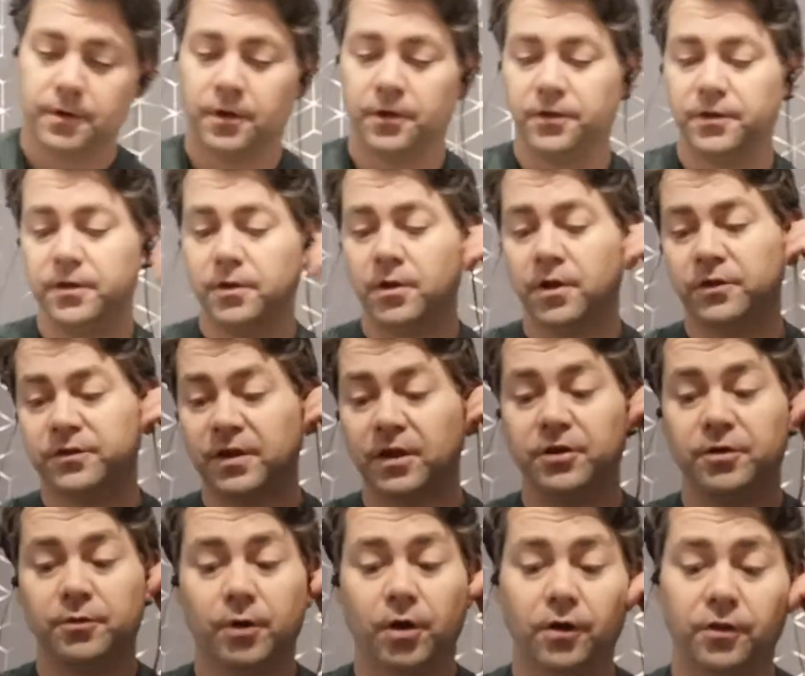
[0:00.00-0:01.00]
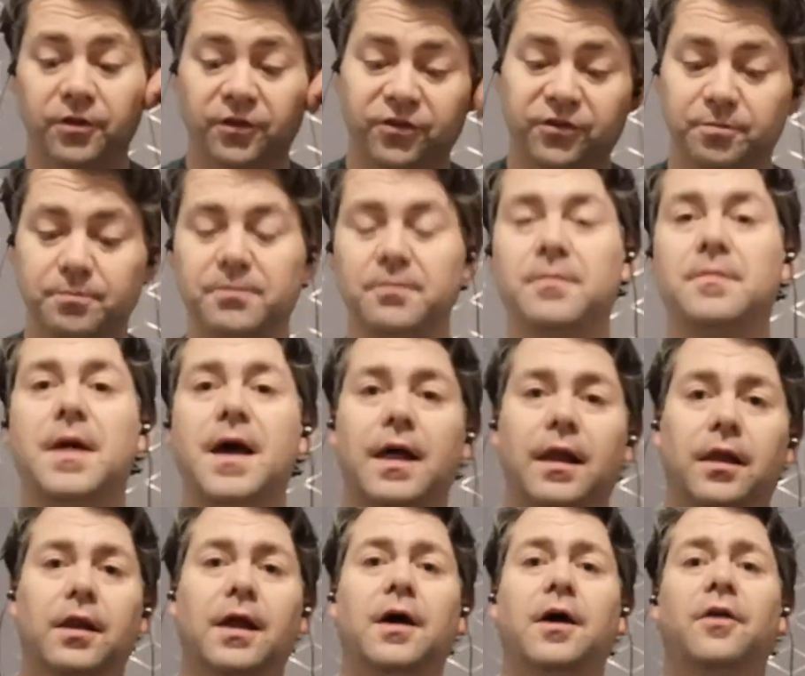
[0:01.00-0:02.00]
and I tell you what, the
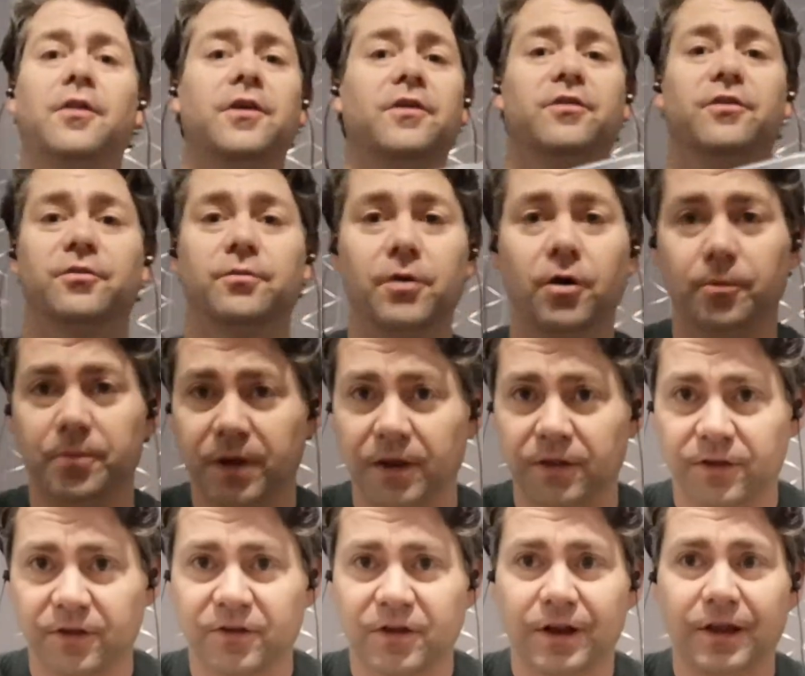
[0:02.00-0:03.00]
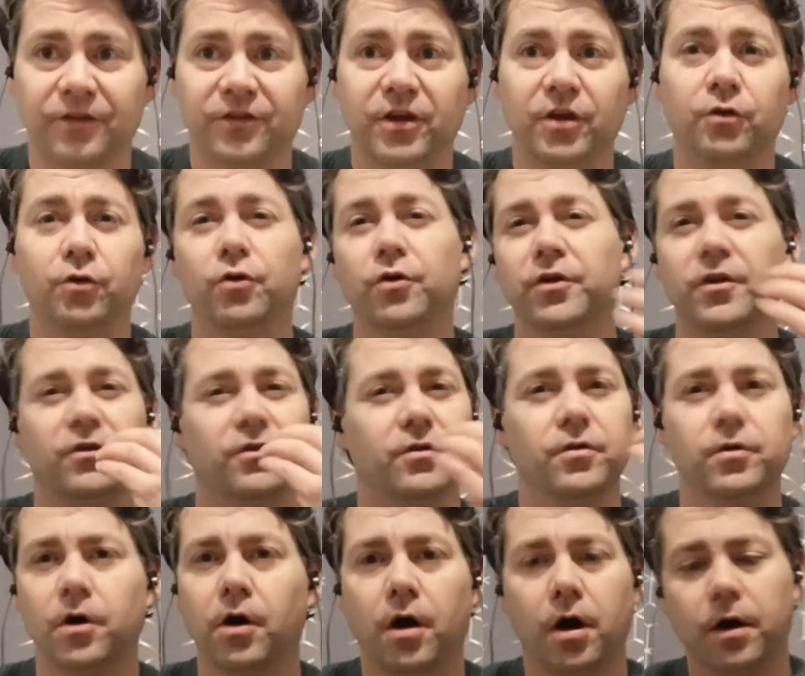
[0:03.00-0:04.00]
smell out of this as well, being this classic corn, is
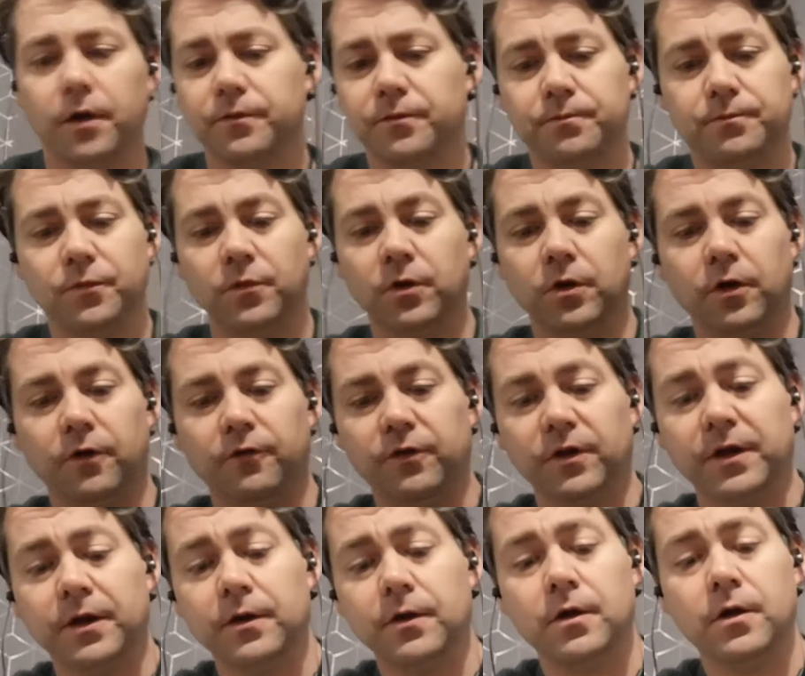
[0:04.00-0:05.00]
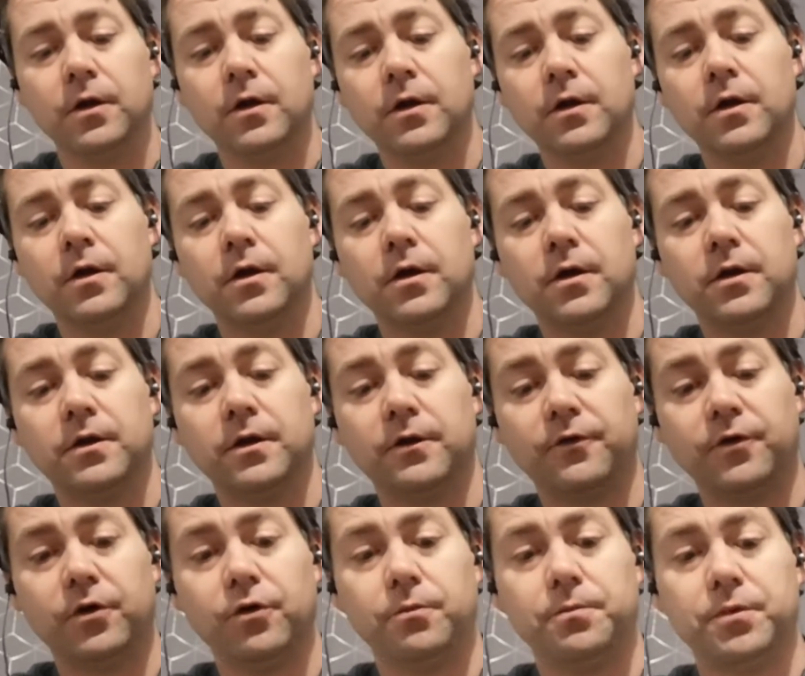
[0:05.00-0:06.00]
lovely. Now
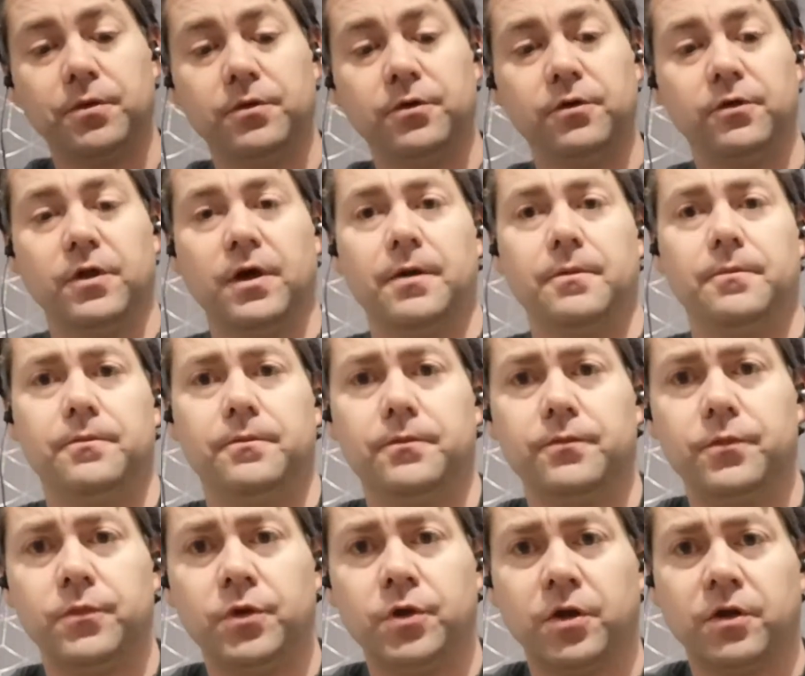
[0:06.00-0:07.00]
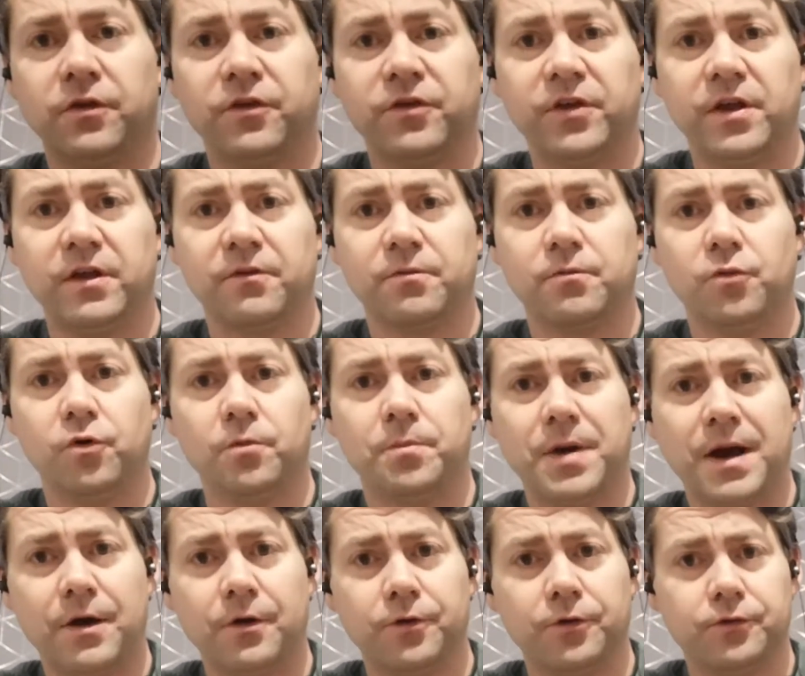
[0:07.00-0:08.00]
if I open do that, you can see it's more
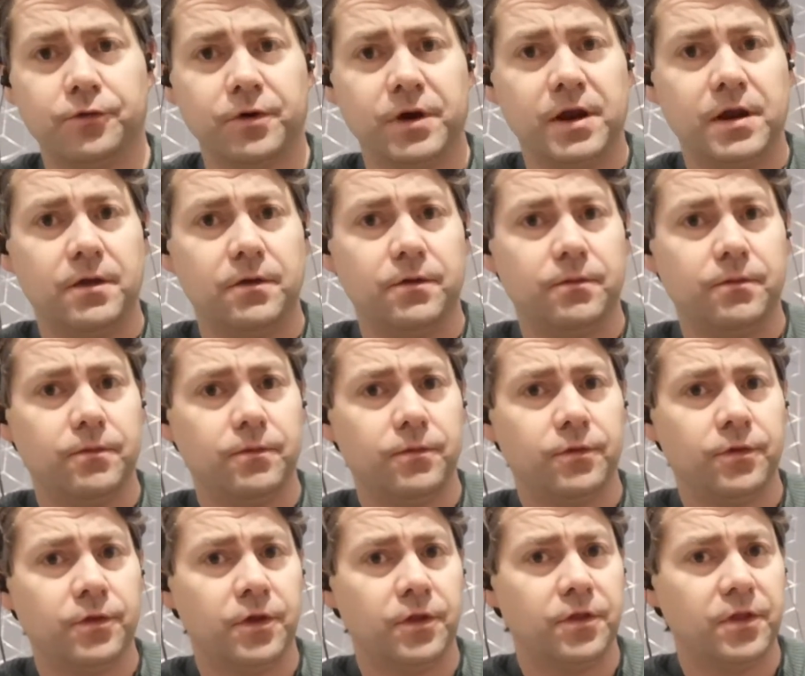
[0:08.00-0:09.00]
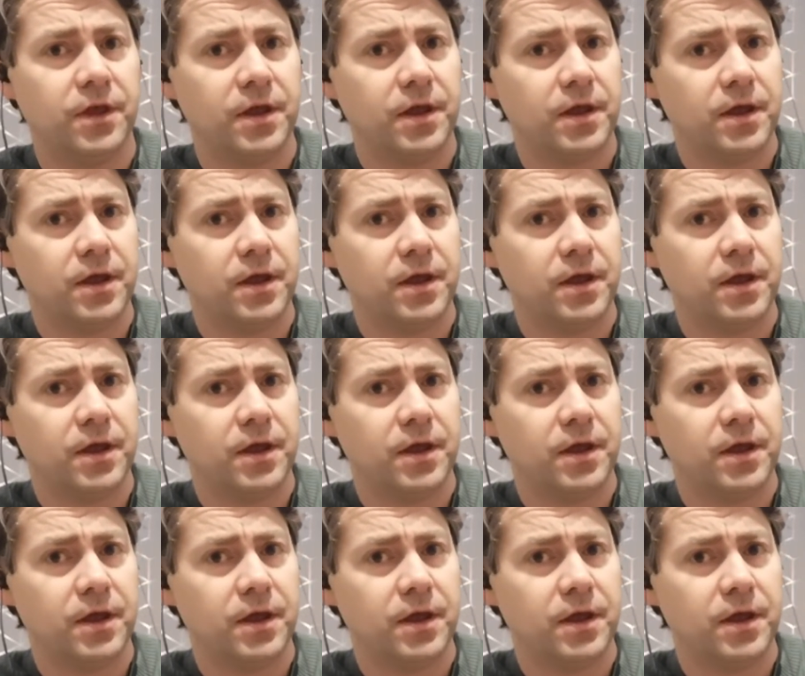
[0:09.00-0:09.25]
powdery than